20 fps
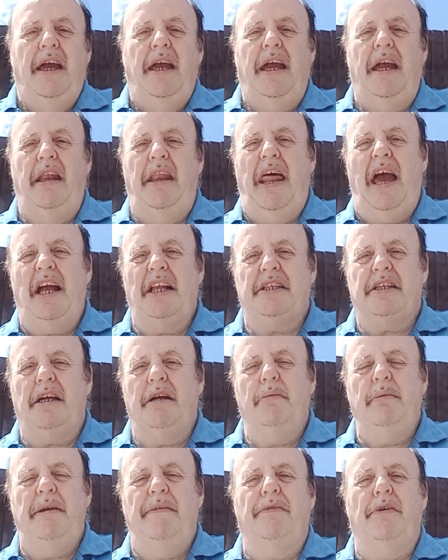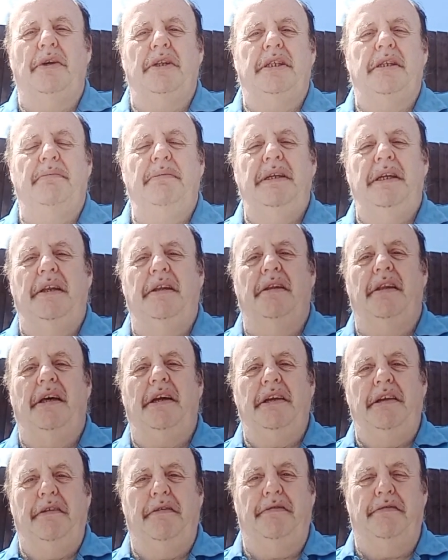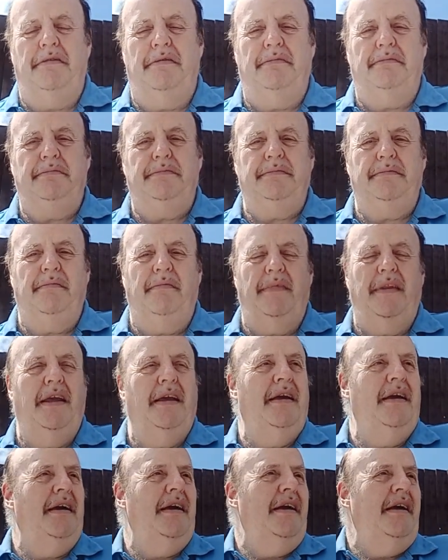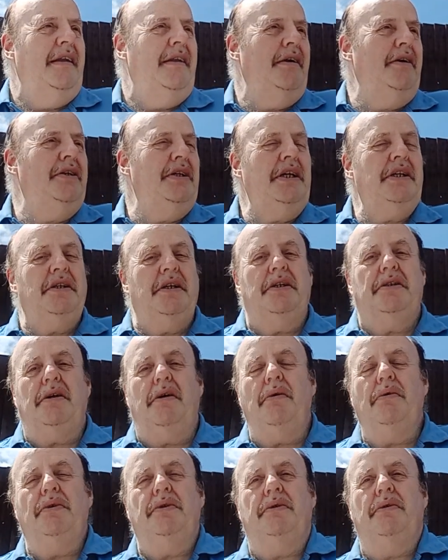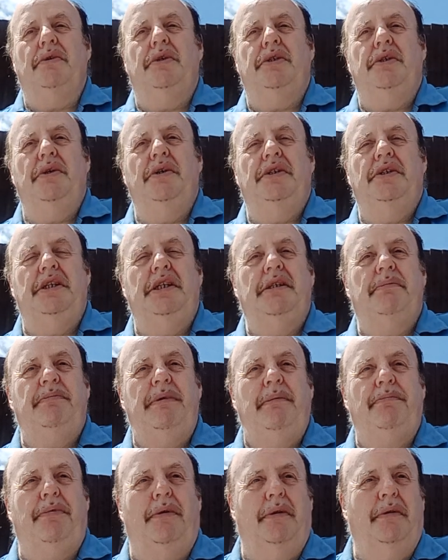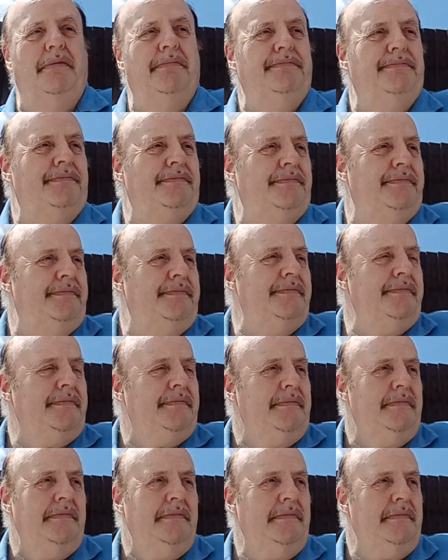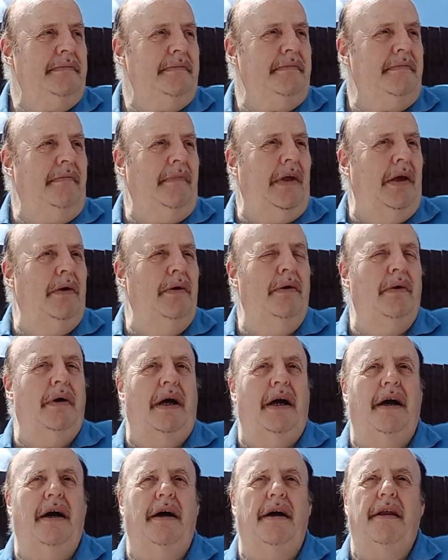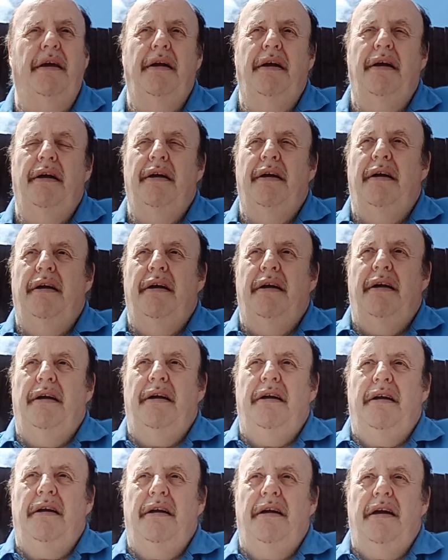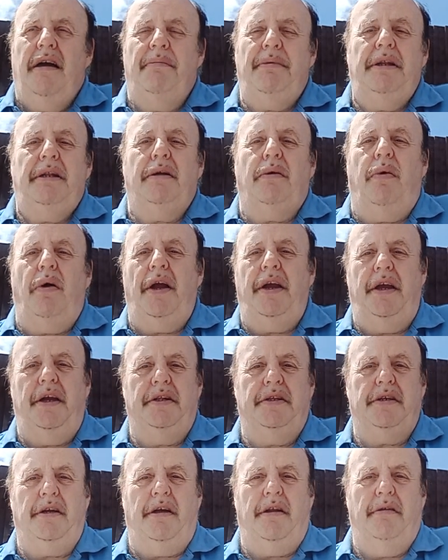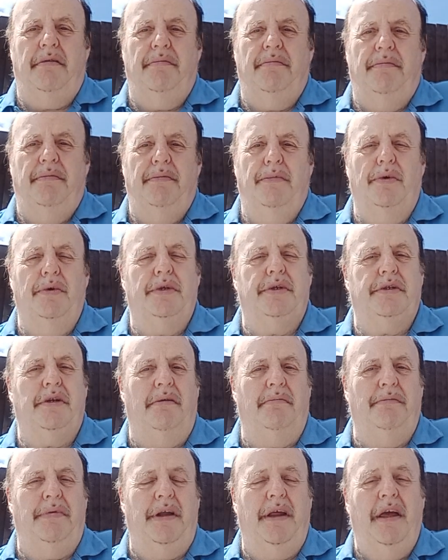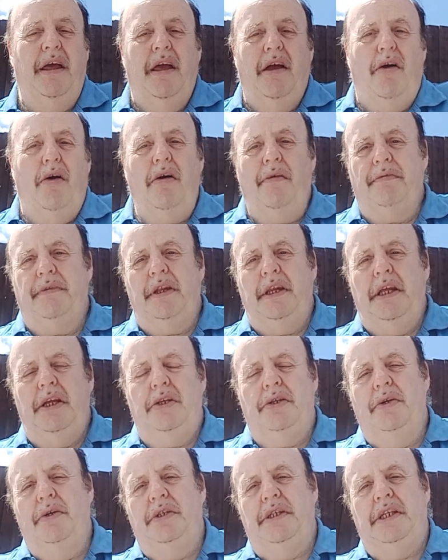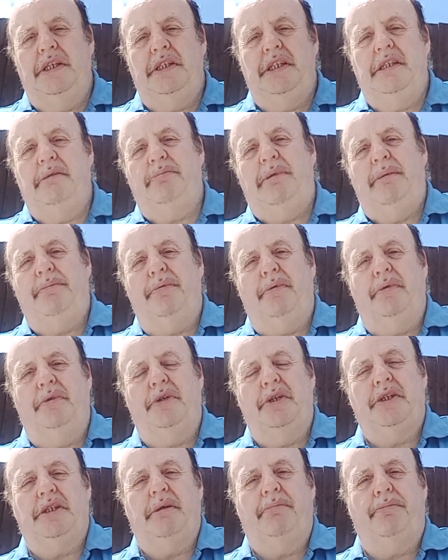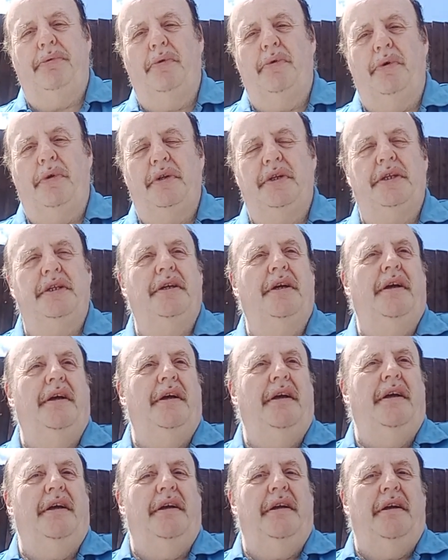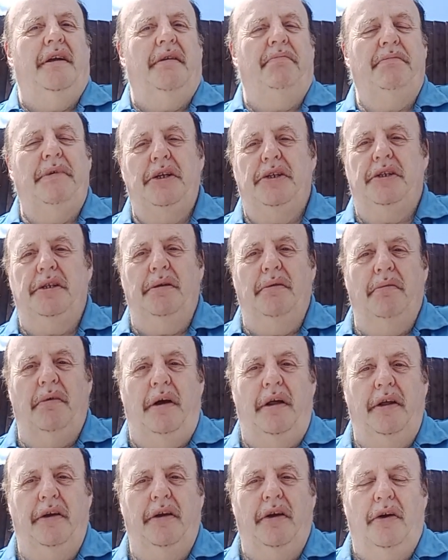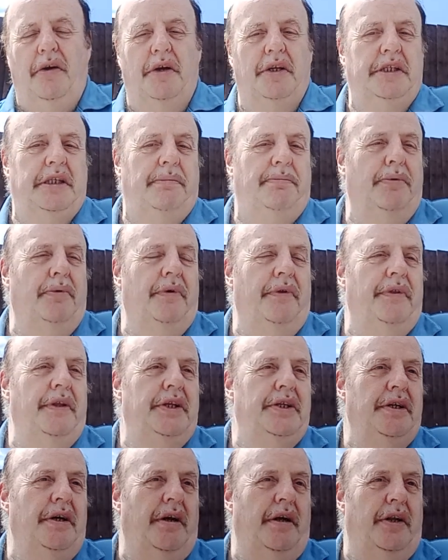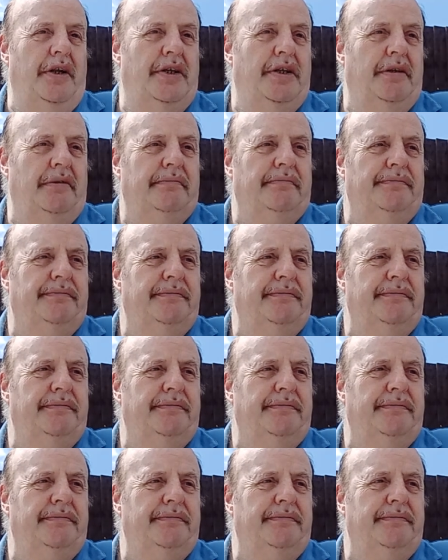and that's how we've got to be in life. Now, Jesus also chooses people who are a bit quieter, more sombre. Often he chooses these people to support mission work or support the church.